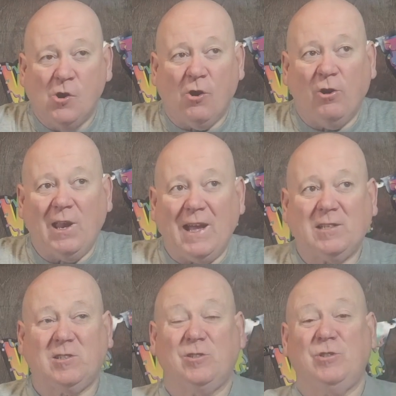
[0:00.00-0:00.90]
Our
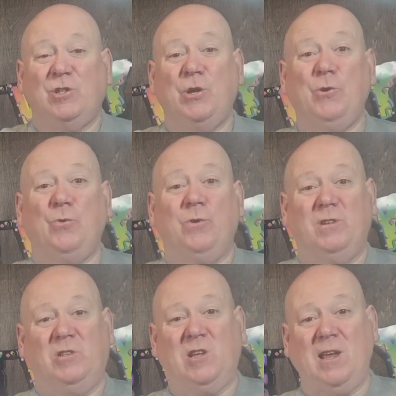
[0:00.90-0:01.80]
last two
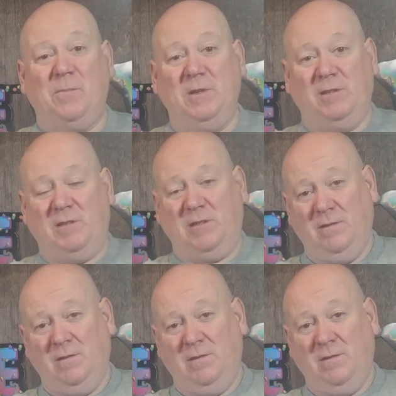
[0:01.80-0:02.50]
segments